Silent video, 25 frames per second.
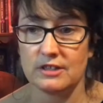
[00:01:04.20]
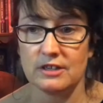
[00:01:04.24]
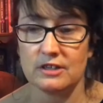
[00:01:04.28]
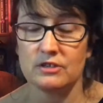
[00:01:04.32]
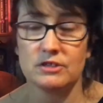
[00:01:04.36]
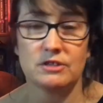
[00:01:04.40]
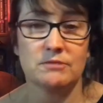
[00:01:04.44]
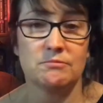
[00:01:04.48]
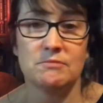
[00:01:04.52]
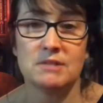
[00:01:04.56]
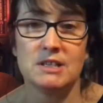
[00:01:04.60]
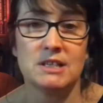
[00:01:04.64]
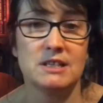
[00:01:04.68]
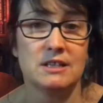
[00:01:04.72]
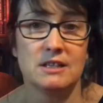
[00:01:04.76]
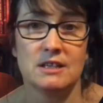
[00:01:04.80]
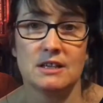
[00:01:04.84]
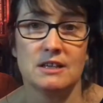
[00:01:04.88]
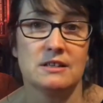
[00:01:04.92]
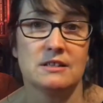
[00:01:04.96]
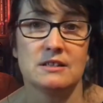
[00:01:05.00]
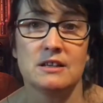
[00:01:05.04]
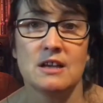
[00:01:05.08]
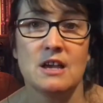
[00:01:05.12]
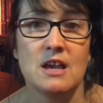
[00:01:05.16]
there to
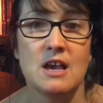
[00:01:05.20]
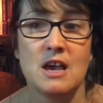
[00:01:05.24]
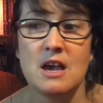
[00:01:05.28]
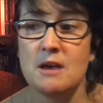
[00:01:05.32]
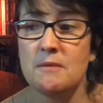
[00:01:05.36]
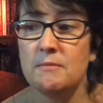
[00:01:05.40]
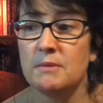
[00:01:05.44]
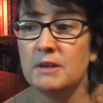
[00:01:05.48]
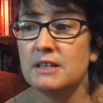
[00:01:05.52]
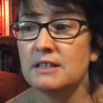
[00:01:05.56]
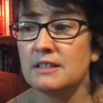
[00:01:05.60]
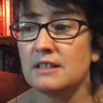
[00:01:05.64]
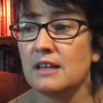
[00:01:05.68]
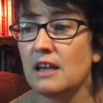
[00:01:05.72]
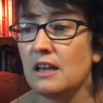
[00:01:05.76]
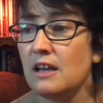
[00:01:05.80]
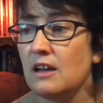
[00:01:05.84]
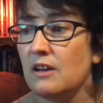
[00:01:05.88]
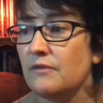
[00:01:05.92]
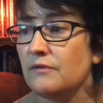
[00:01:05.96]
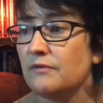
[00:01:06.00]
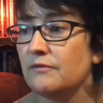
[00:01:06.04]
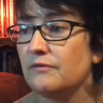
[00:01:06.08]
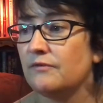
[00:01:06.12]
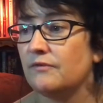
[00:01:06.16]
mediate, because I
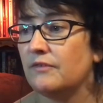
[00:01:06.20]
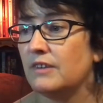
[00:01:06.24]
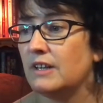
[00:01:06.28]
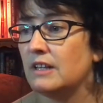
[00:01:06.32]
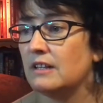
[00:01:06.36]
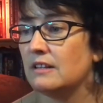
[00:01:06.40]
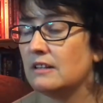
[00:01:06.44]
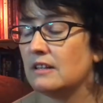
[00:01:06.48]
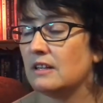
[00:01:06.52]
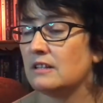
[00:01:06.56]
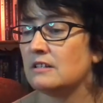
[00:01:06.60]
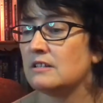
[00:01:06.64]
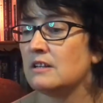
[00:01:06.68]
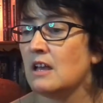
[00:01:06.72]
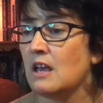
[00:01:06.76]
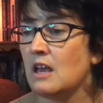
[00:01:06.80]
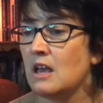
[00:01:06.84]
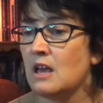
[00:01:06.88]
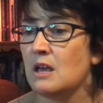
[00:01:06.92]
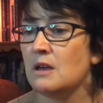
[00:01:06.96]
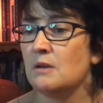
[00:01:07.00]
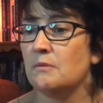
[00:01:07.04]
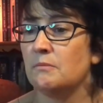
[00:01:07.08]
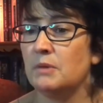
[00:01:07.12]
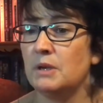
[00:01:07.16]
often feel that
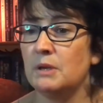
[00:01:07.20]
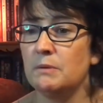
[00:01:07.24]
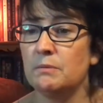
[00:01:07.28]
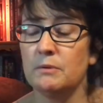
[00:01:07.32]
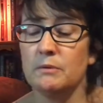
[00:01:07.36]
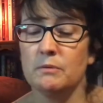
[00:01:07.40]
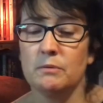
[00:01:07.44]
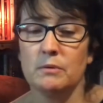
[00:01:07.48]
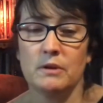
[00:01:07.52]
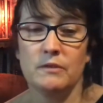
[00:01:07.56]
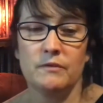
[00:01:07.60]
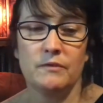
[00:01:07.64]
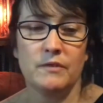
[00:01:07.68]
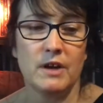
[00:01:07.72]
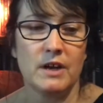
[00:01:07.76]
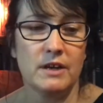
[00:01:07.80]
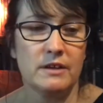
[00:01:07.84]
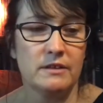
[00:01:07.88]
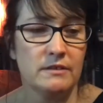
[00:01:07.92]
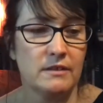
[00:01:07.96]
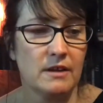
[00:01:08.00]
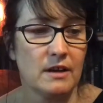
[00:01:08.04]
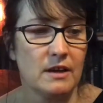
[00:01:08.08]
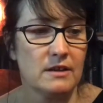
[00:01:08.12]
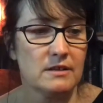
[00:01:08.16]
people will
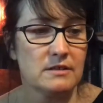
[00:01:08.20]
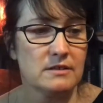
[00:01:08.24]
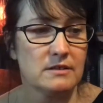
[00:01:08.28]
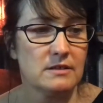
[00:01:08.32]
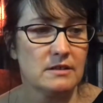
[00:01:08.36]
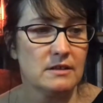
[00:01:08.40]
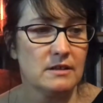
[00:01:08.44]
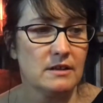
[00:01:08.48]
find that